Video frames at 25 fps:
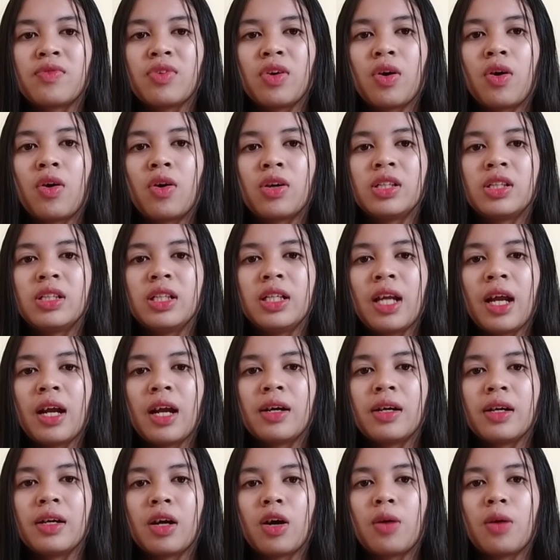
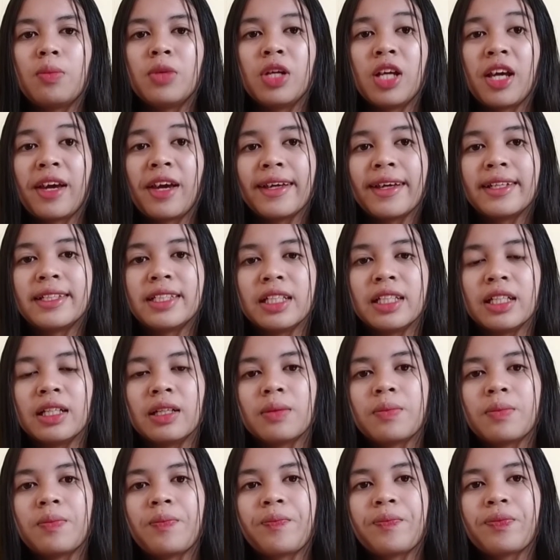ordinary communication.
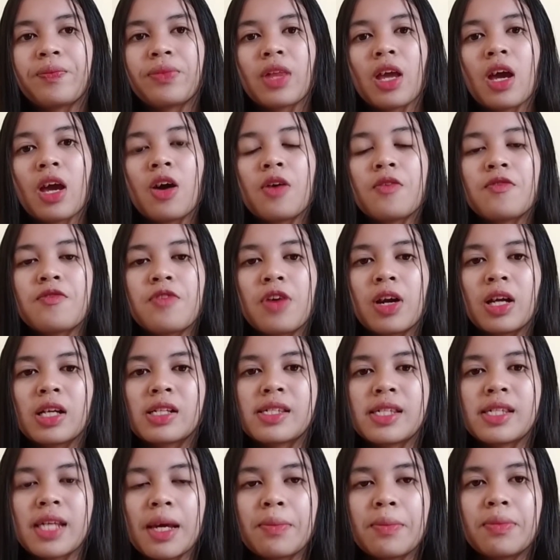For
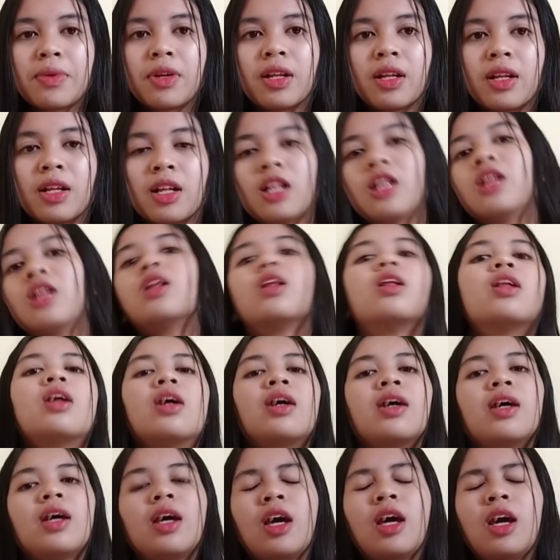example,
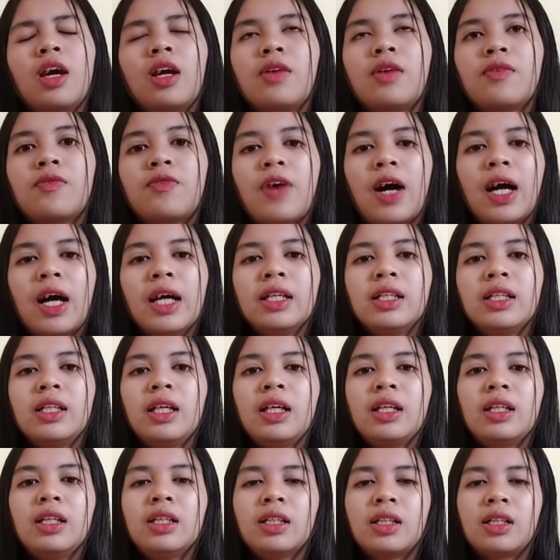in
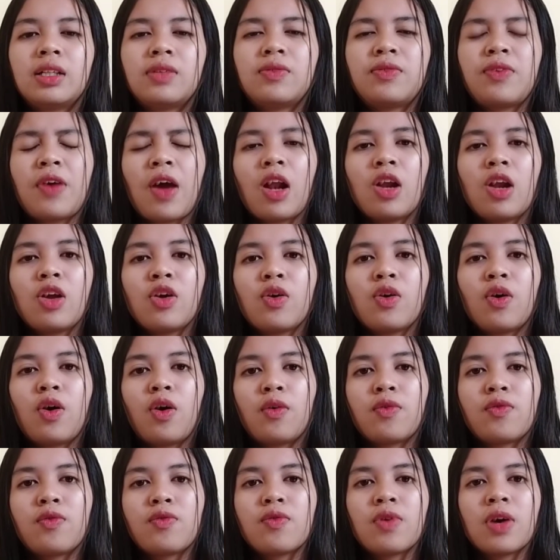finding the value
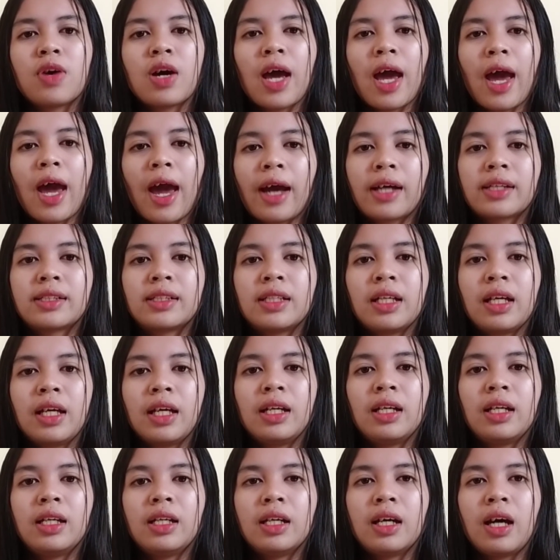of x
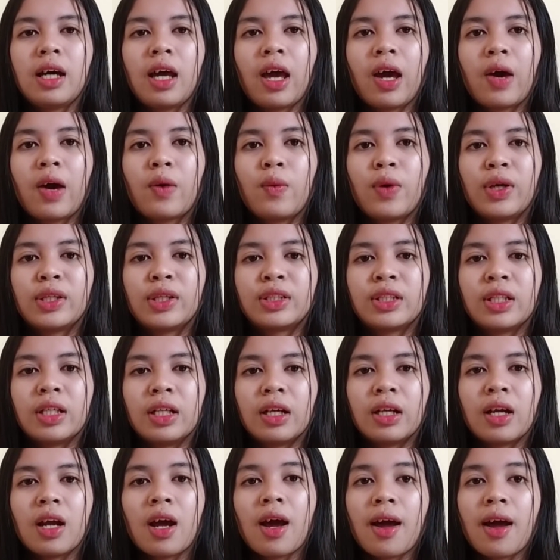in the
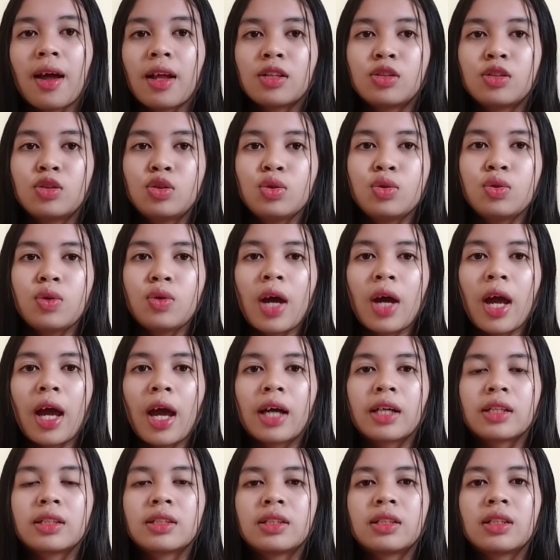equation
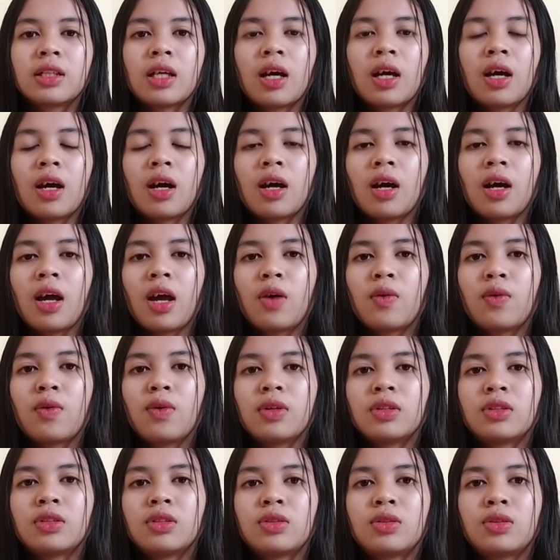2x
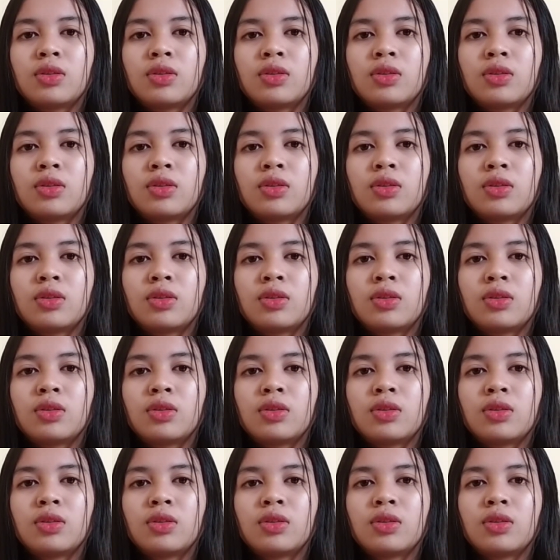equals